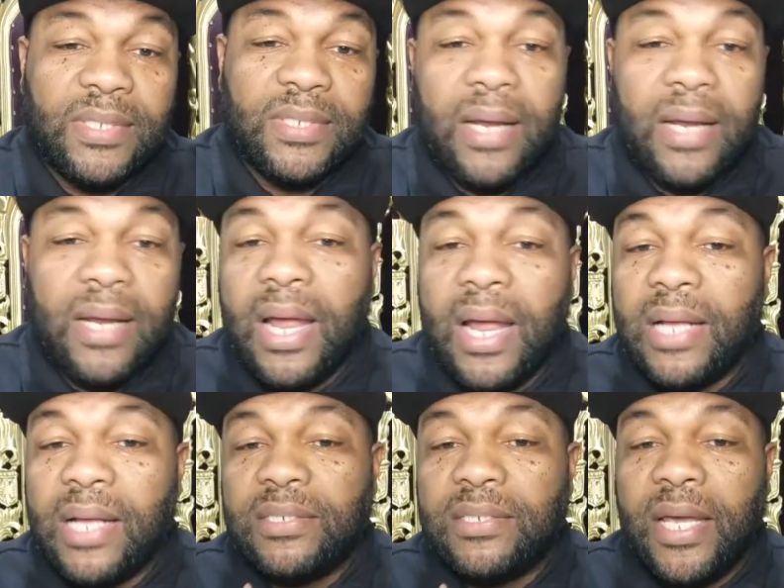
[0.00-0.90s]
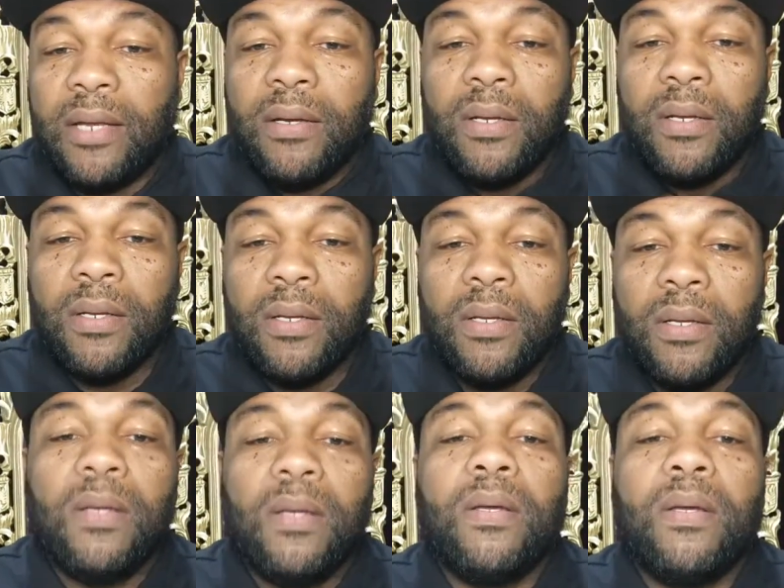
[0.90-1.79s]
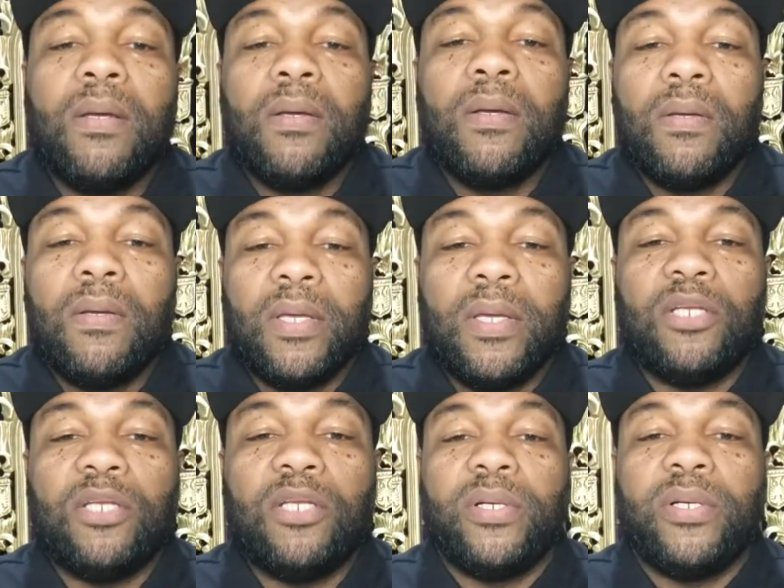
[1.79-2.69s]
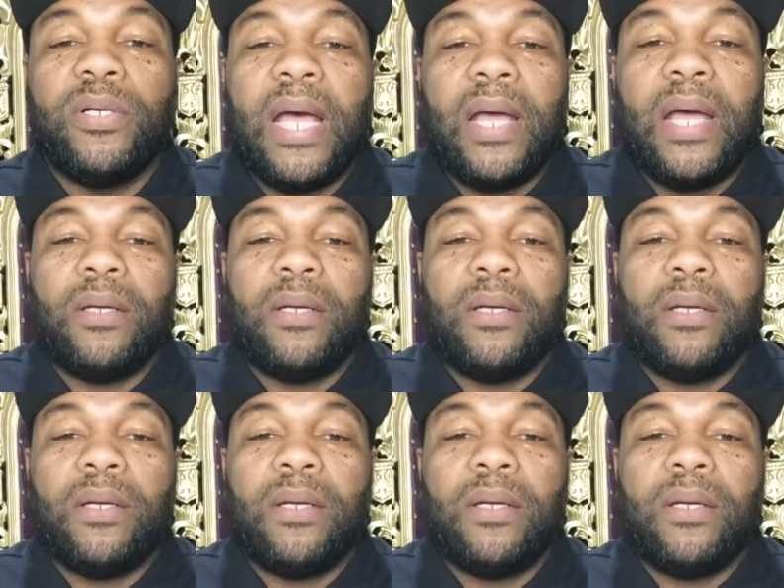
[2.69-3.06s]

and like I said, get trilled out.